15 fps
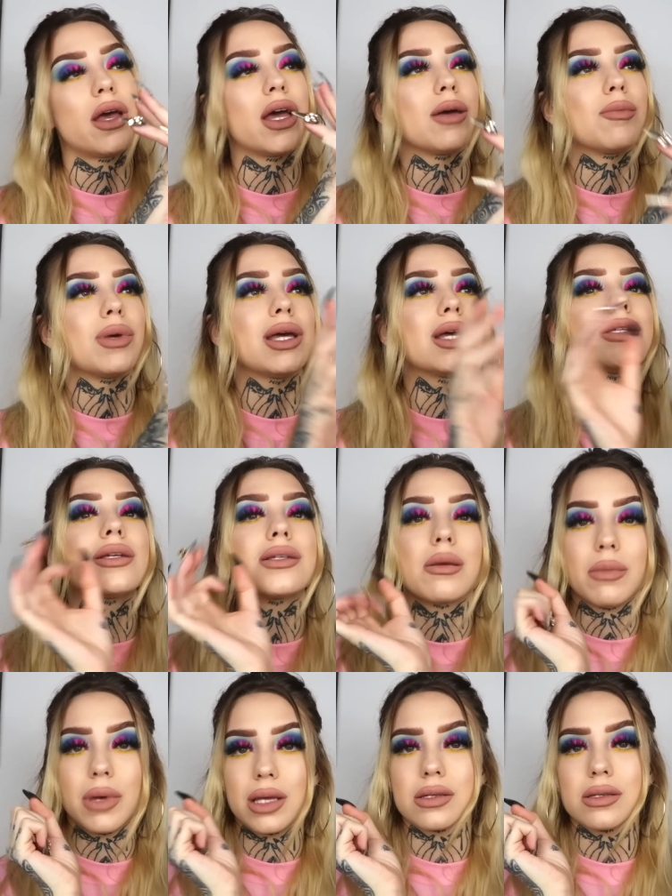Um, it is
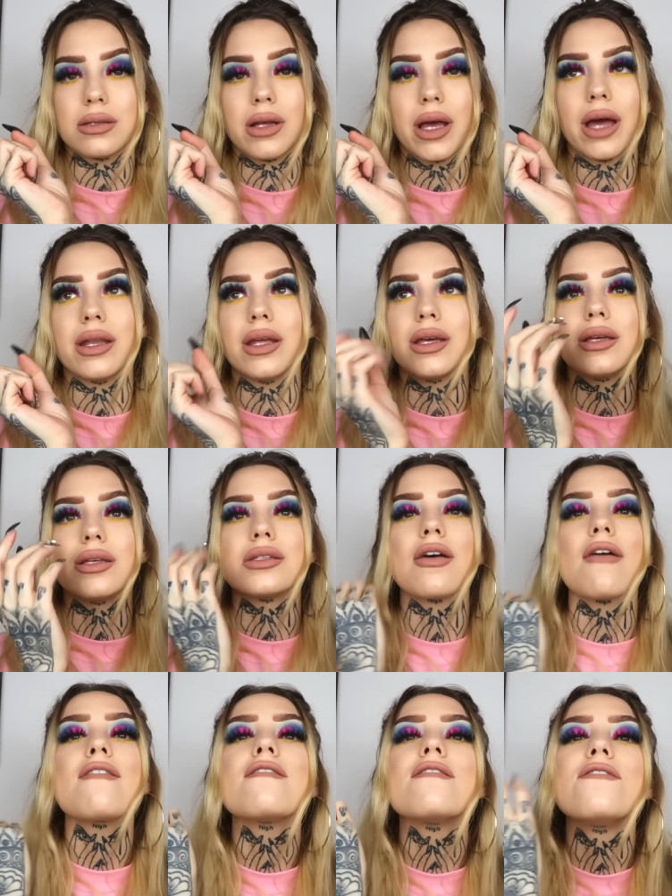amazing and it is
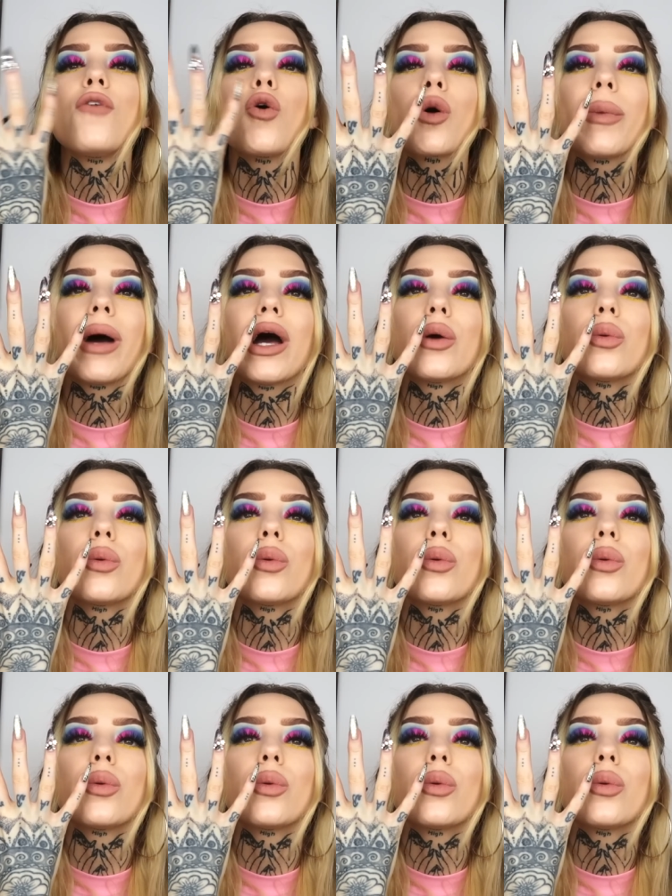£4.